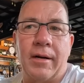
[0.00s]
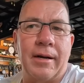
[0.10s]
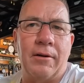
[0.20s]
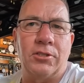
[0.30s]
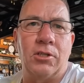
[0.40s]
Right
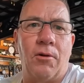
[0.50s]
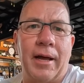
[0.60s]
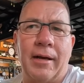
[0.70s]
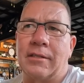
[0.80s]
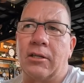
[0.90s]
now, she
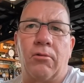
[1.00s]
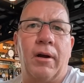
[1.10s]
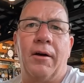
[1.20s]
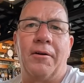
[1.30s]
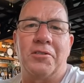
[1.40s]
only has like
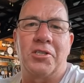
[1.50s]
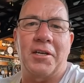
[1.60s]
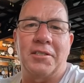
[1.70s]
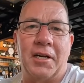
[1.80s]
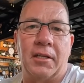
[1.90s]

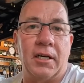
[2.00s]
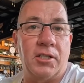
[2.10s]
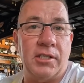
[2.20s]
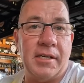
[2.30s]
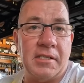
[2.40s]
360, I think,
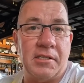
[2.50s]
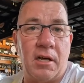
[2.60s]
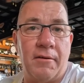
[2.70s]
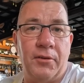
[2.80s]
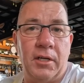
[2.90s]
because she hasn't
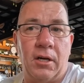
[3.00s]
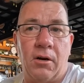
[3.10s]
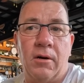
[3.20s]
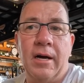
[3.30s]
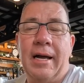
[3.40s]
done a
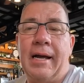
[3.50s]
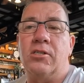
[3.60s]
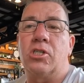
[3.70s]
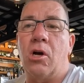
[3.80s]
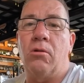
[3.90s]
video
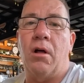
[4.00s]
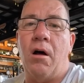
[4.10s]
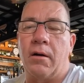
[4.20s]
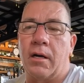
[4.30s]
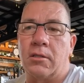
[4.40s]
in so
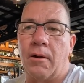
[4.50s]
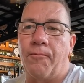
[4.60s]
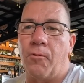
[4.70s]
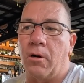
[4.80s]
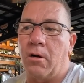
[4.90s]
long, except
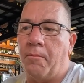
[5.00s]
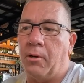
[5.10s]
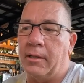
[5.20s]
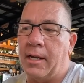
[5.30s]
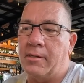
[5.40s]
for a
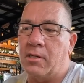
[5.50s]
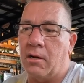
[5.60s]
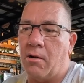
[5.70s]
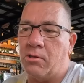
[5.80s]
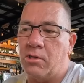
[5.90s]
couple of days
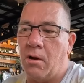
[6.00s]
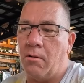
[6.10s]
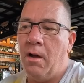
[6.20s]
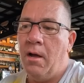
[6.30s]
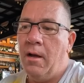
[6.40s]
ago. So
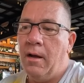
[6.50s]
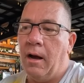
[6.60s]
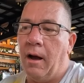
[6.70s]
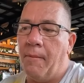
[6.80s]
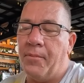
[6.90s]

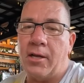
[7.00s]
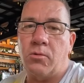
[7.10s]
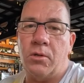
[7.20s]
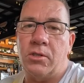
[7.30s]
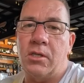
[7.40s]
uh,
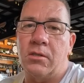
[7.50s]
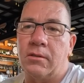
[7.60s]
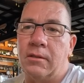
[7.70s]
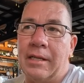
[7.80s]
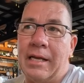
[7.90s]
that's what she
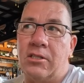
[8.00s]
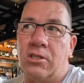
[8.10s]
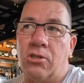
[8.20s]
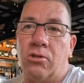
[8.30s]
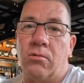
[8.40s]
needs
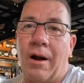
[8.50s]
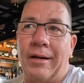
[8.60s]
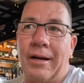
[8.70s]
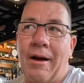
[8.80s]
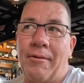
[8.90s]
to do
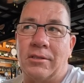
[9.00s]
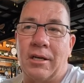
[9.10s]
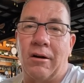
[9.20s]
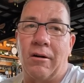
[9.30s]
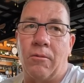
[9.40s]
right now is
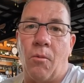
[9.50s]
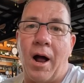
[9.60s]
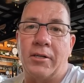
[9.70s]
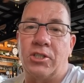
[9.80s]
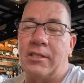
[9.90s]
hit her
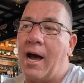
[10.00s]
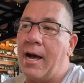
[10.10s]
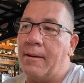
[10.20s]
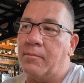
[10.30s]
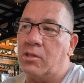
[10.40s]
watch
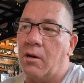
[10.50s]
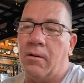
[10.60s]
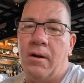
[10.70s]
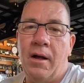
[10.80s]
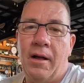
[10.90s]
time. So
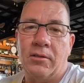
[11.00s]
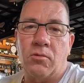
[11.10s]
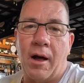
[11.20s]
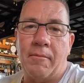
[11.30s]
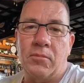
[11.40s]

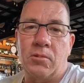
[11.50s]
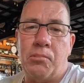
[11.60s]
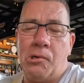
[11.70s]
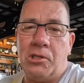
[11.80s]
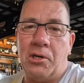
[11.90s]
that's why I'm
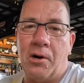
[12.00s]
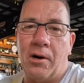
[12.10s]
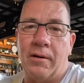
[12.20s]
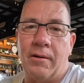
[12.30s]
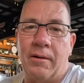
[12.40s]
pushing
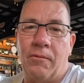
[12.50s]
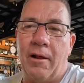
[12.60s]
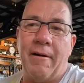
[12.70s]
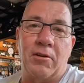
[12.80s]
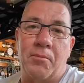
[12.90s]
her.
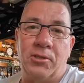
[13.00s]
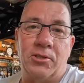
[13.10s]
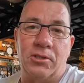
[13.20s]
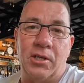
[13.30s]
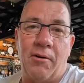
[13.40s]
Well, I don't have to
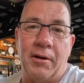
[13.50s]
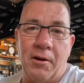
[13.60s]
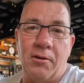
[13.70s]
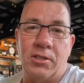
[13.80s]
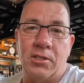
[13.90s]
push her. She already
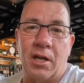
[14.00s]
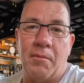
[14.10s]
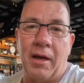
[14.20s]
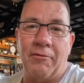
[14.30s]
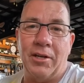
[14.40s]
knows she's
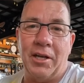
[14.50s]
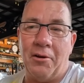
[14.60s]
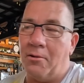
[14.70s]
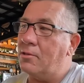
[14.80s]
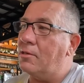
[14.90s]
going to make
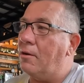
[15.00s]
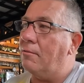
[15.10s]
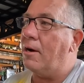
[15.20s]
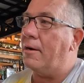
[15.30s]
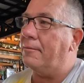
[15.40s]
videos,
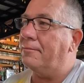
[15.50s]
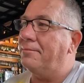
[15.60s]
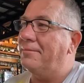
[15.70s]
right?